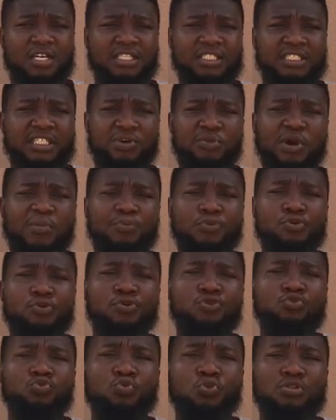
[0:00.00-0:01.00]
They were
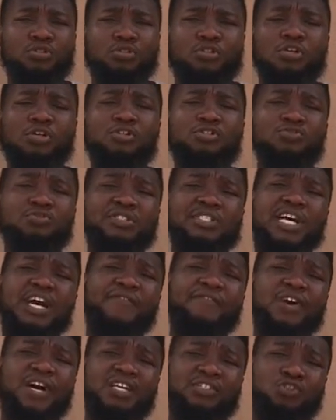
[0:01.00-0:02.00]
produced to what? To
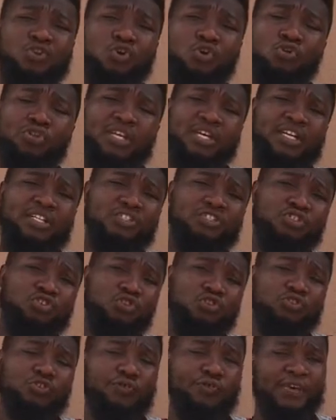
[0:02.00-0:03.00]
serve as alternate
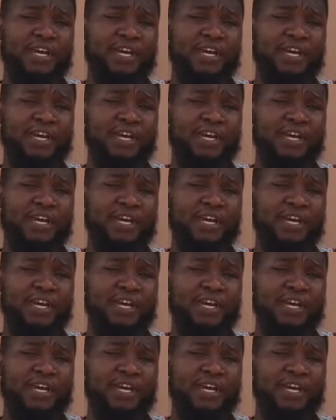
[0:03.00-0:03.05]
source of